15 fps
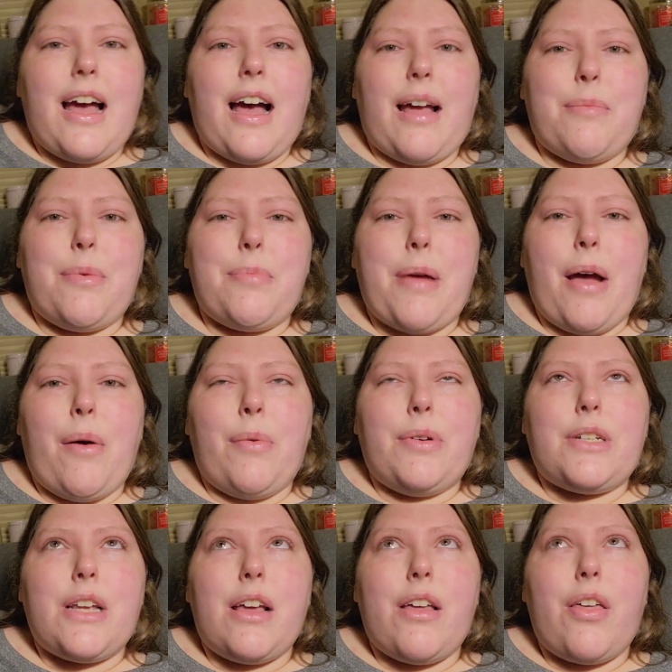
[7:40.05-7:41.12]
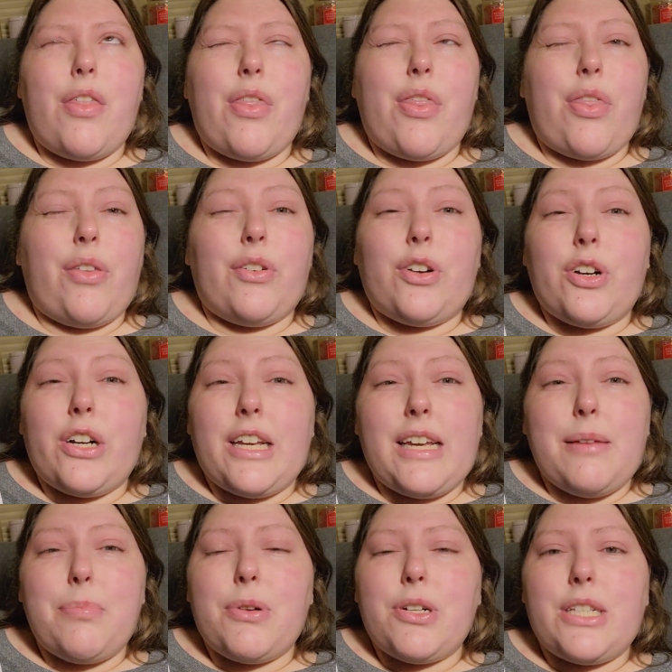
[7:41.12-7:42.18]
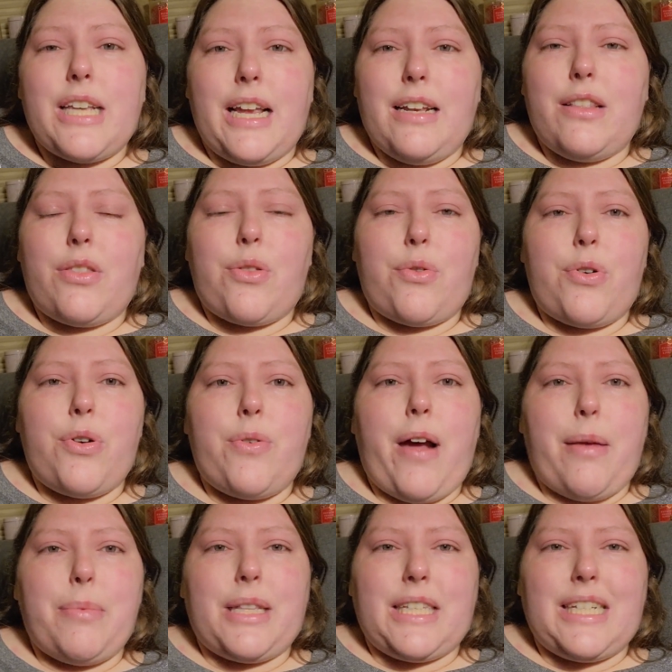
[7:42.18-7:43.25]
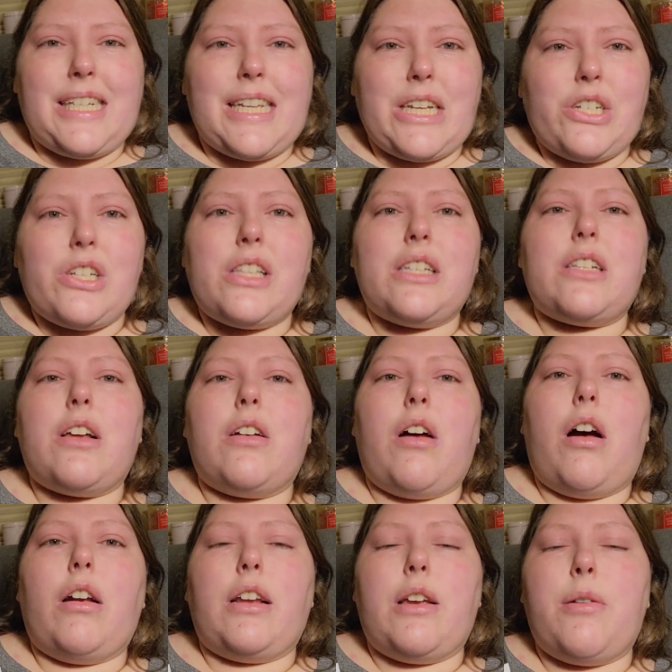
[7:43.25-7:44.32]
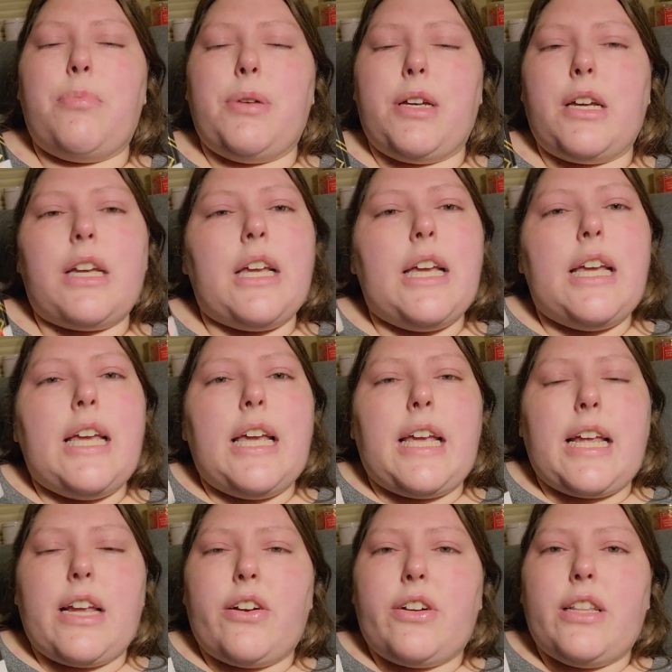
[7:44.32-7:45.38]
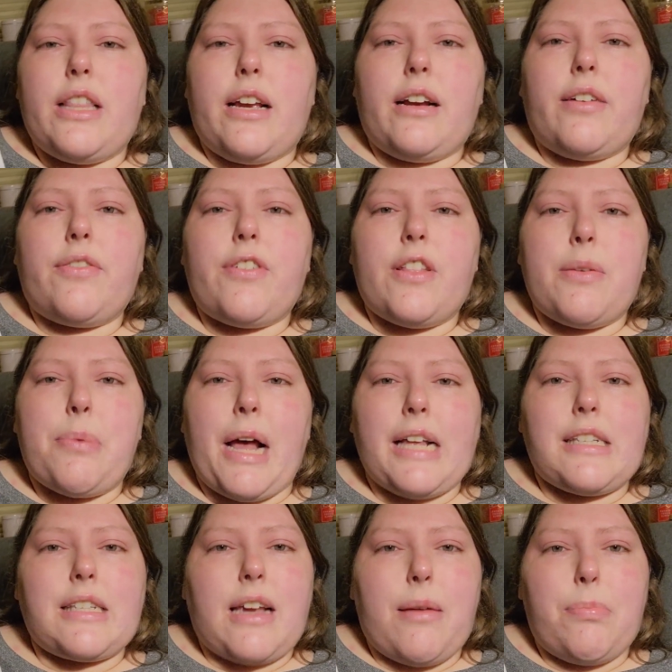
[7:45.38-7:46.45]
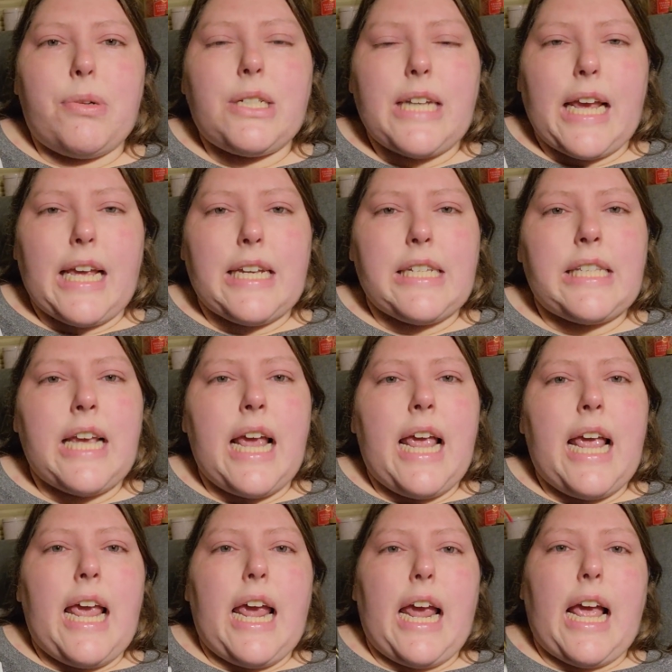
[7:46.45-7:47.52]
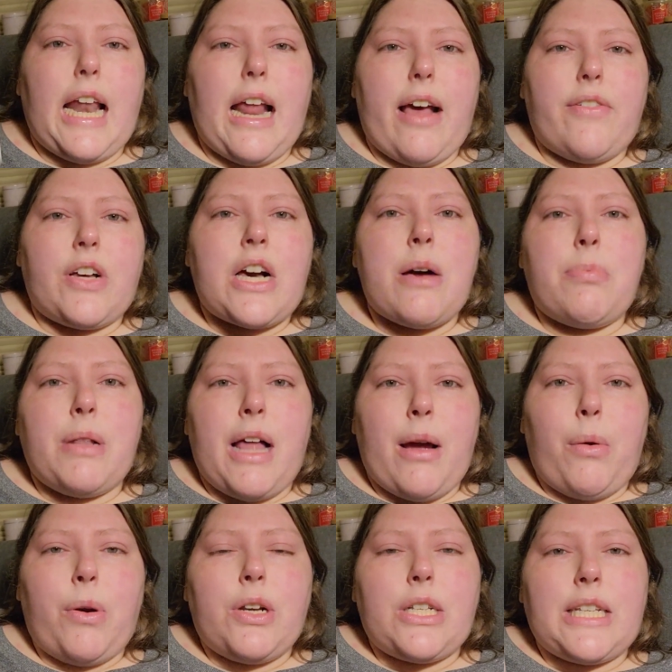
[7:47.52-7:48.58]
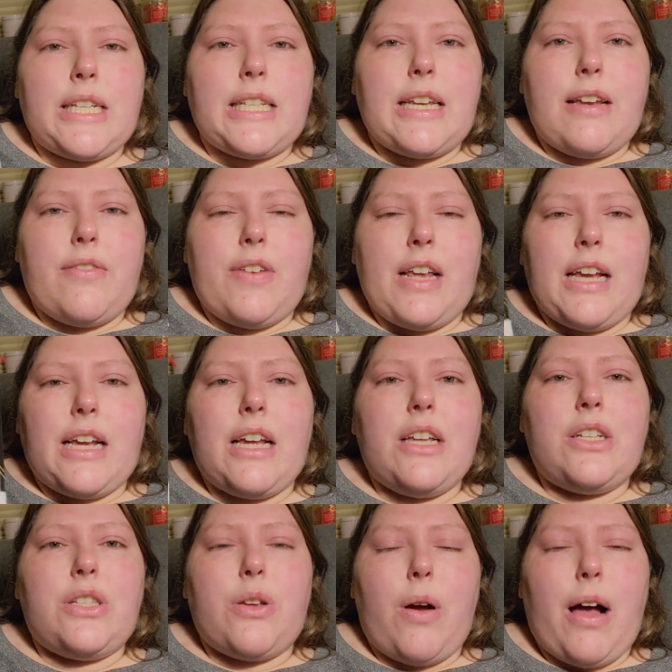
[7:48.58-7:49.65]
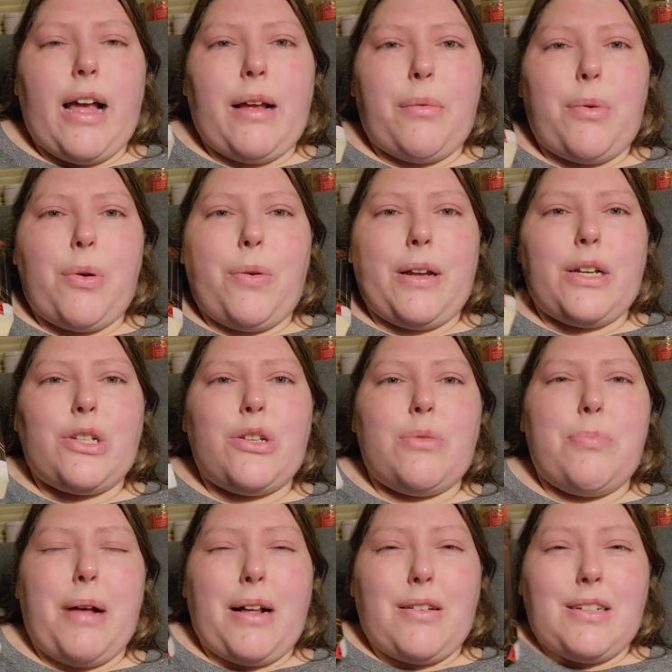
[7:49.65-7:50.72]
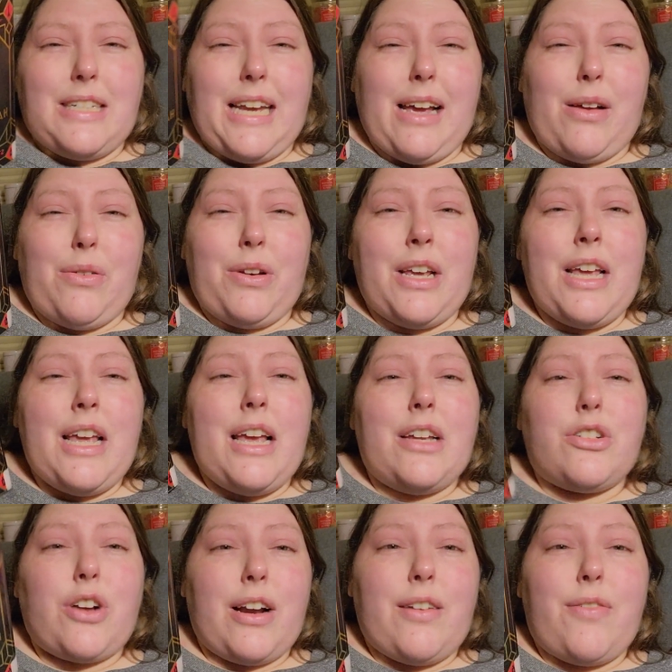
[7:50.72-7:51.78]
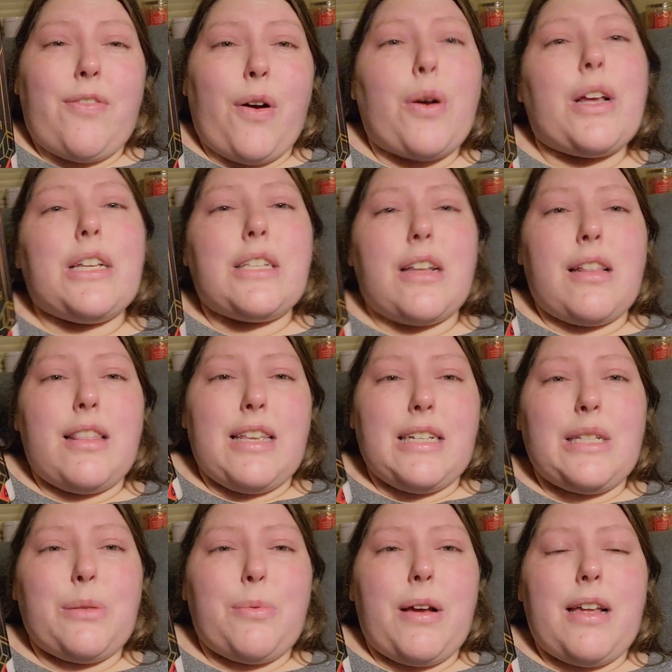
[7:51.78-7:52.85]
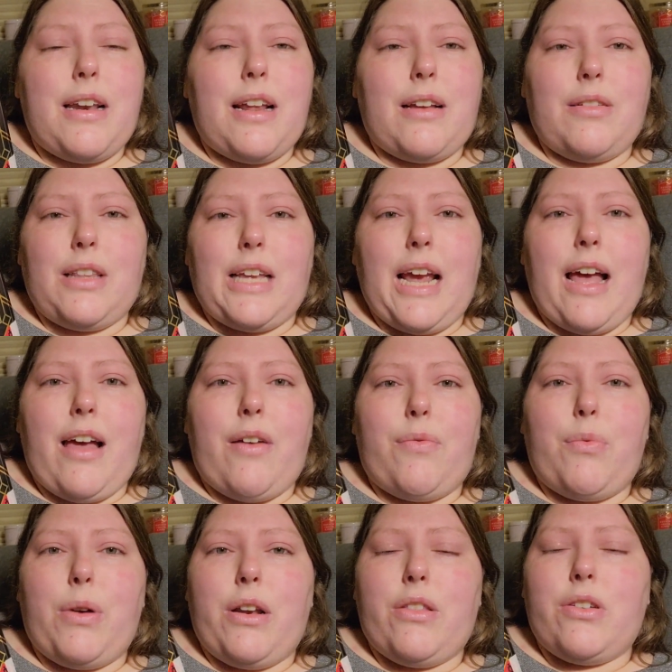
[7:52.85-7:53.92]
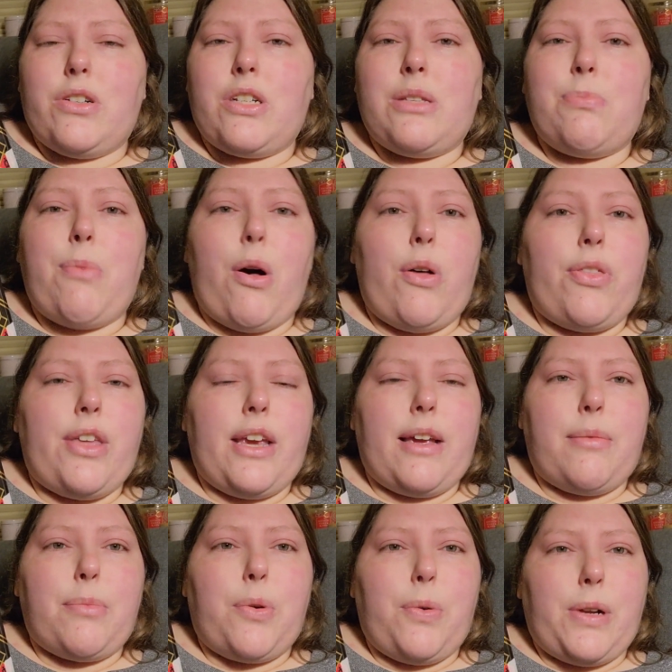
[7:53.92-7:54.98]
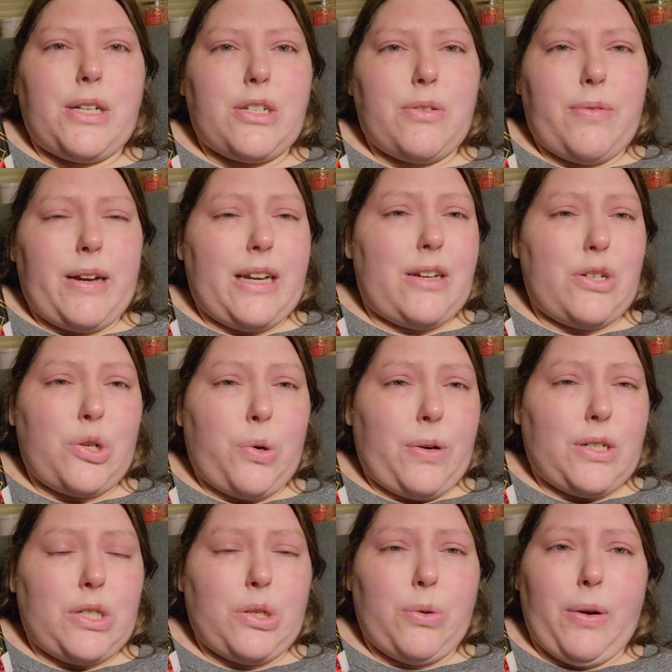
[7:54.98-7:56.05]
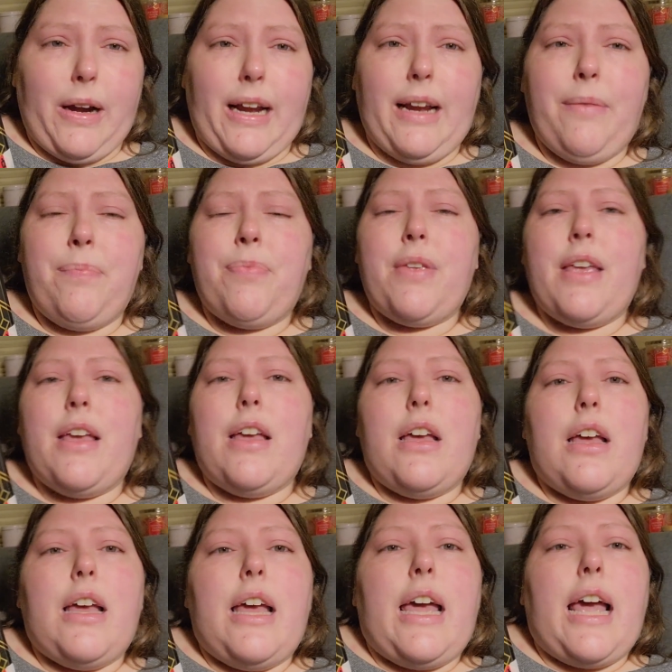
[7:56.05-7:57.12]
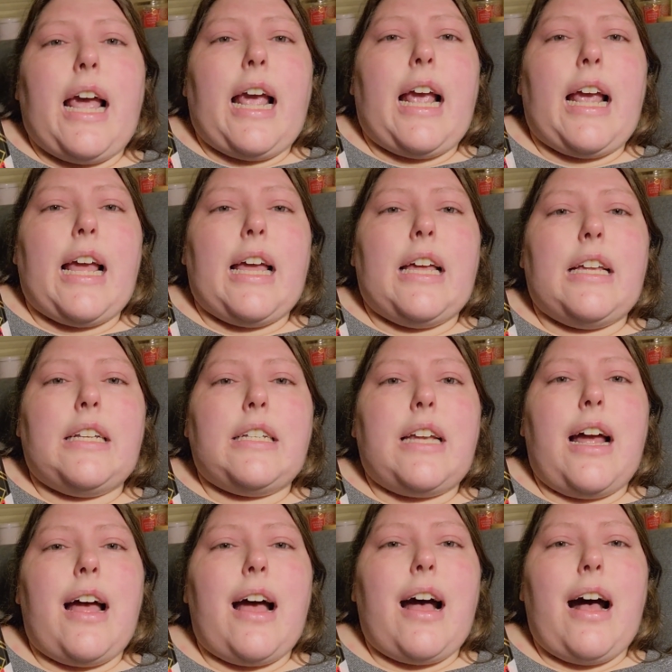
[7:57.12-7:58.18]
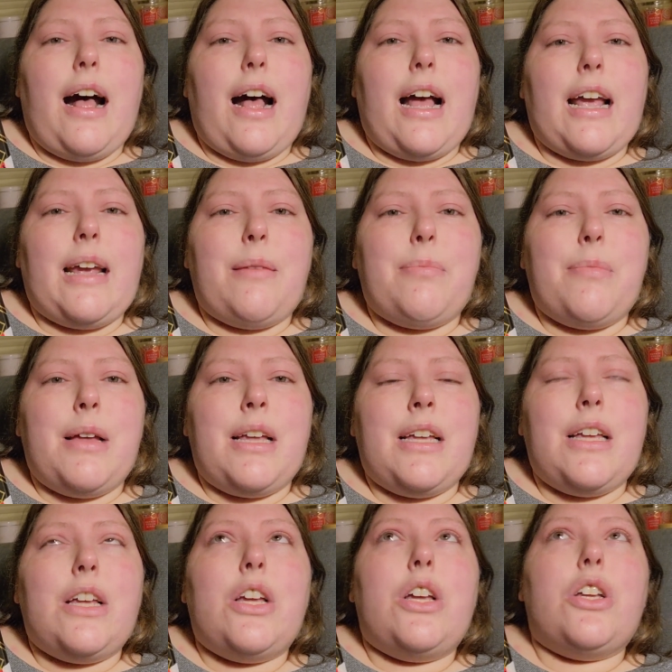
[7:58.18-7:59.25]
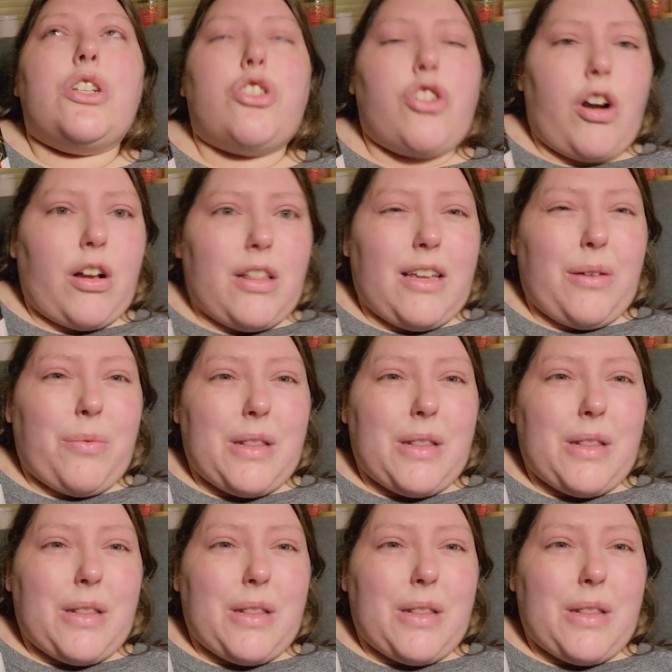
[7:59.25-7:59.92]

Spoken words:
I'm about 30% through. I've been listening to this on audiobook here and there for the past couple days, and I have a couple hours this evening, so I am going to buckle down, try to focus on this one. I only have one other small thing I'm going to read, a short story, and I'm struggling